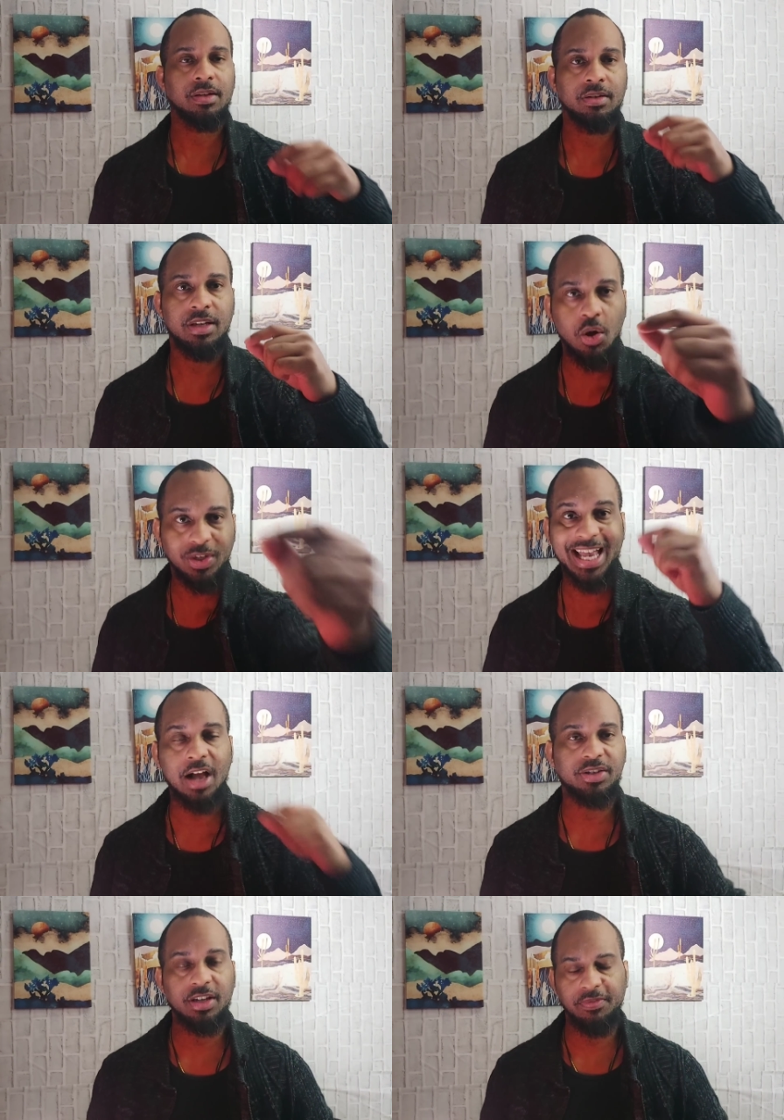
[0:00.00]
Notice
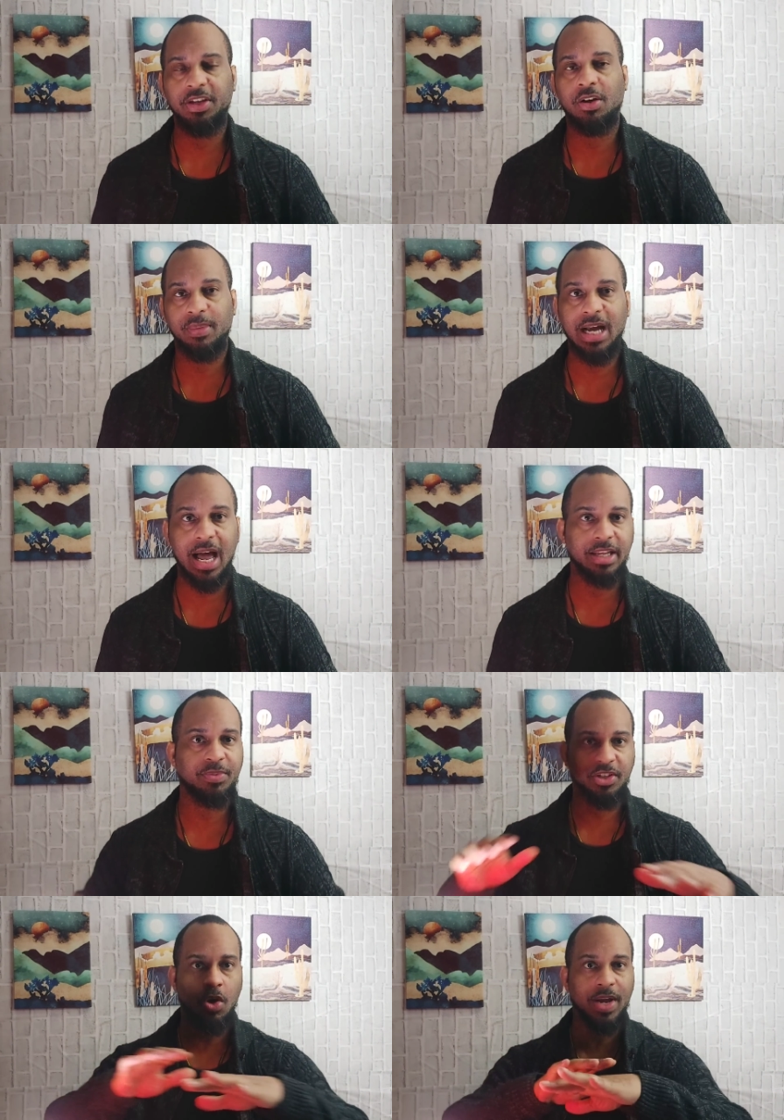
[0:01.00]
how Silvio Macaulay
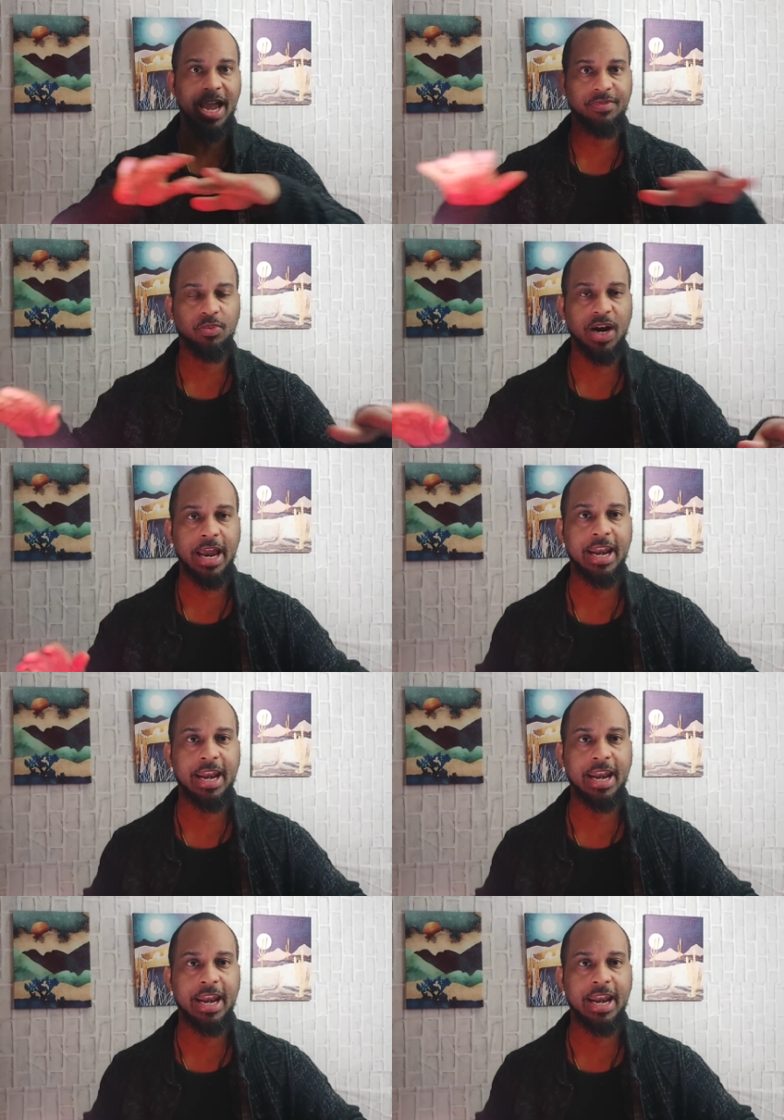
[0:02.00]
was going everywhere,